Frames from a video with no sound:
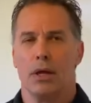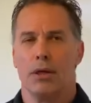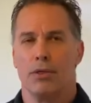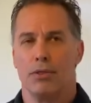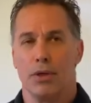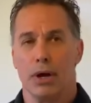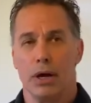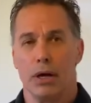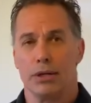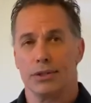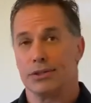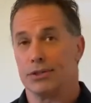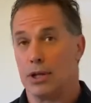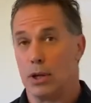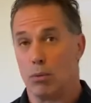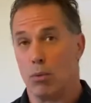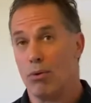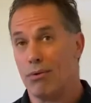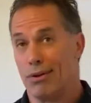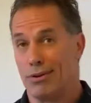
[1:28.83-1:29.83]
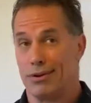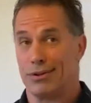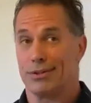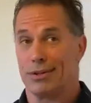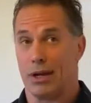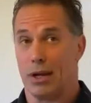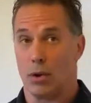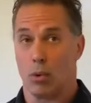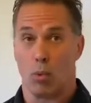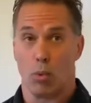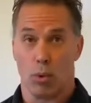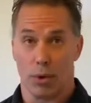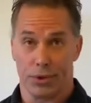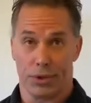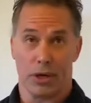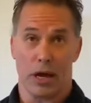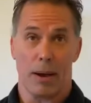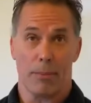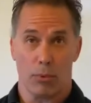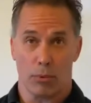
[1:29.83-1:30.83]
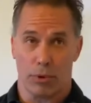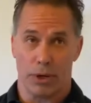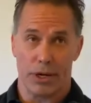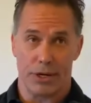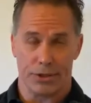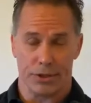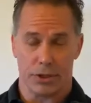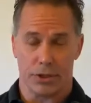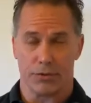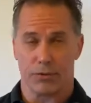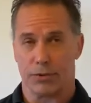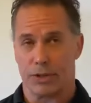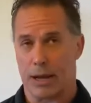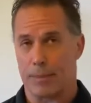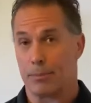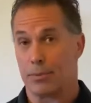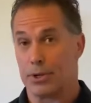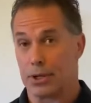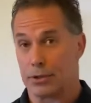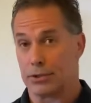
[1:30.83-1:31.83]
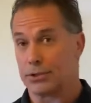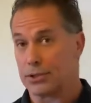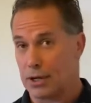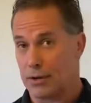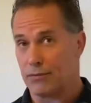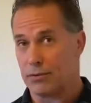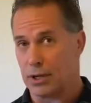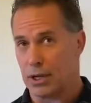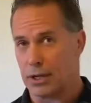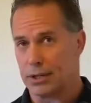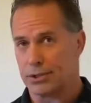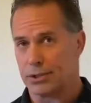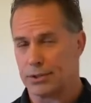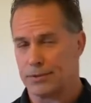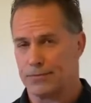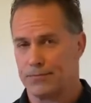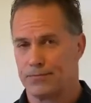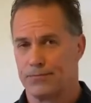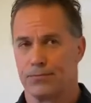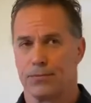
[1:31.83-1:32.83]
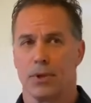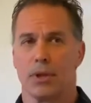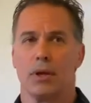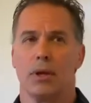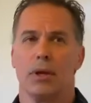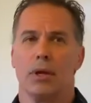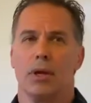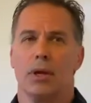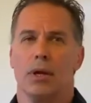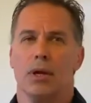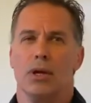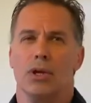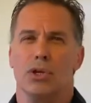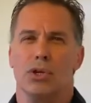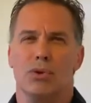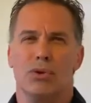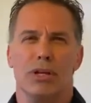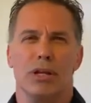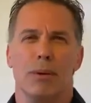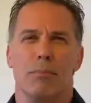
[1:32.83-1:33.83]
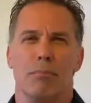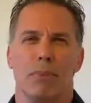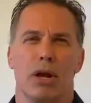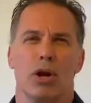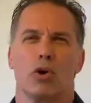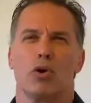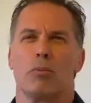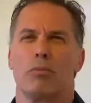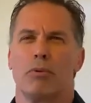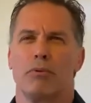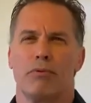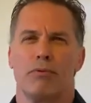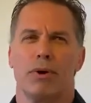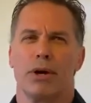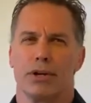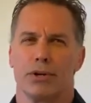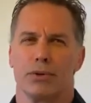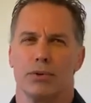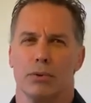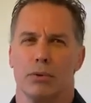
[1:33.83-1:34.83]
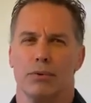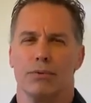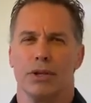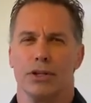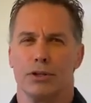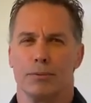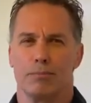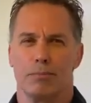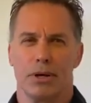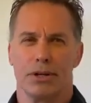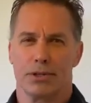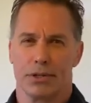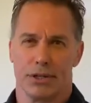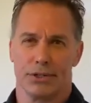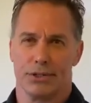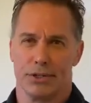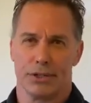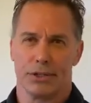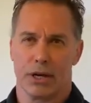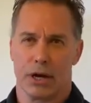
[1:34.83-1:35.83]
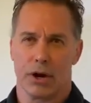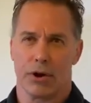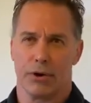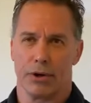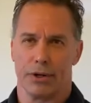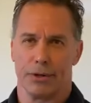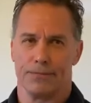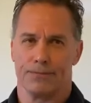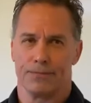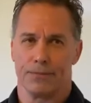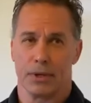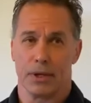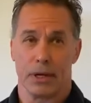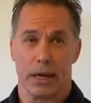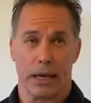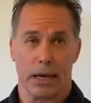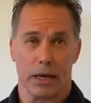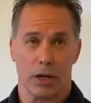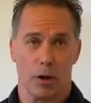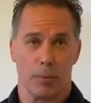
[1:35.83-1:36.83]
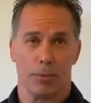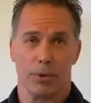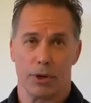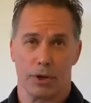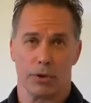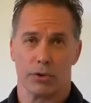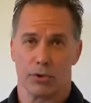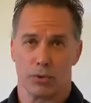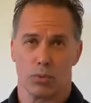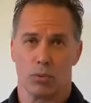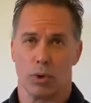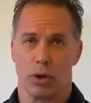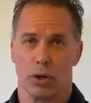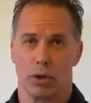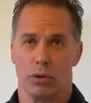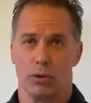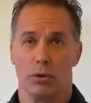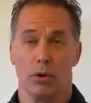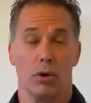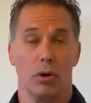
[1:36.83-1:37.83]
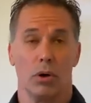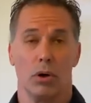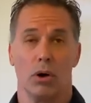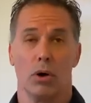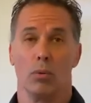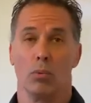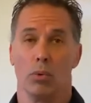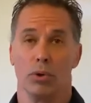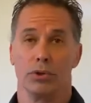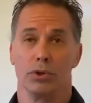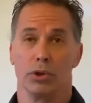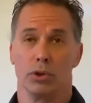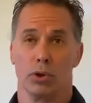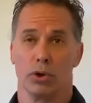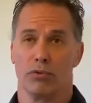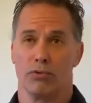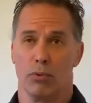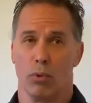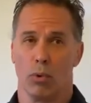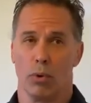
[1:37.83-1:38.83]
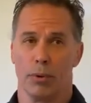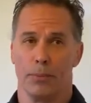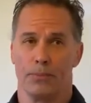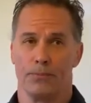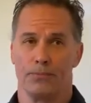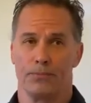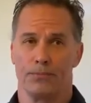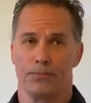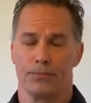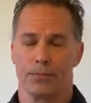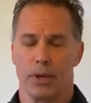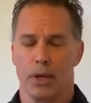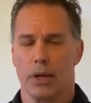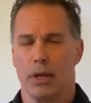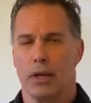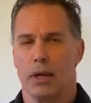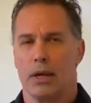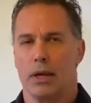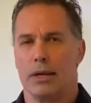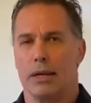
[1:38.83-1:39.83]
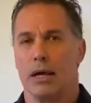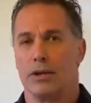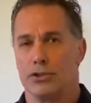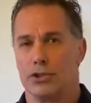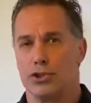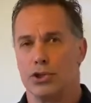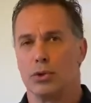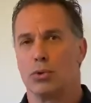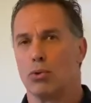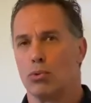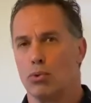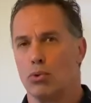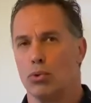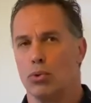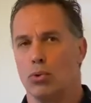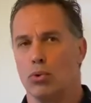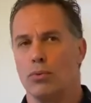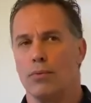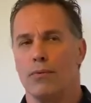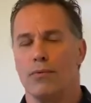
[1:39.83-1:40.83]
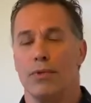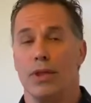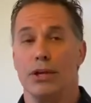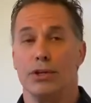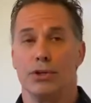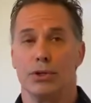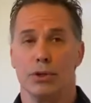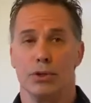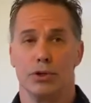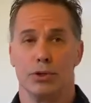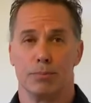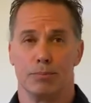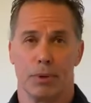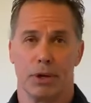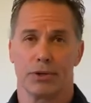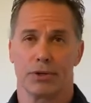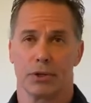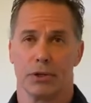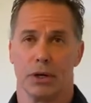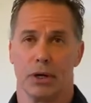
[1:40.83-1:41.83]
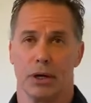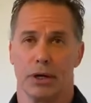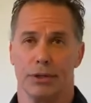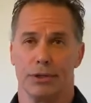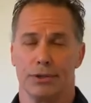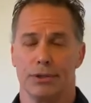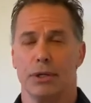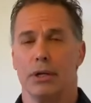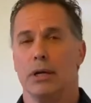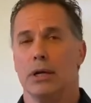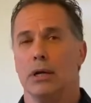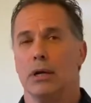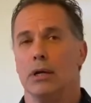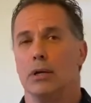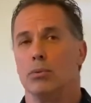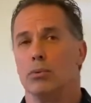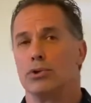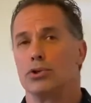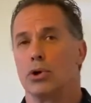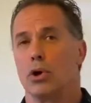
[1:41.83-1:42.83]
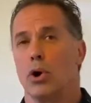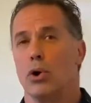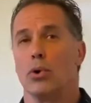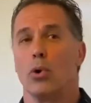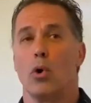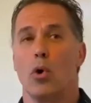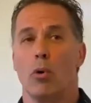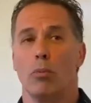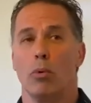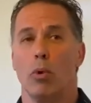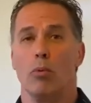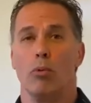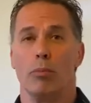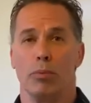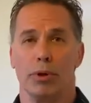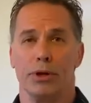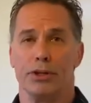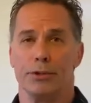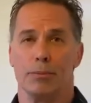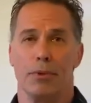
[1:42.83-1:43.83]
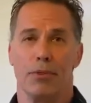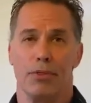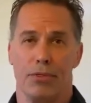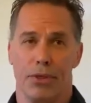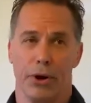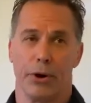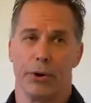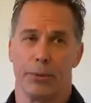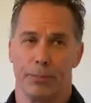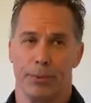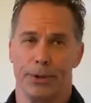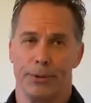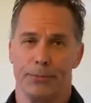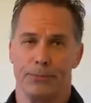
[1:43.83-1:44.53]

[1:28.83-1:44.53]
Thus, they won't understand what the optimal range is for that particular set of tests. You need a medical professional that specializes in this area, and they can help you here as well on what to look for. Now, as a general rule, they should specialize in what's called hormone replacement therapy.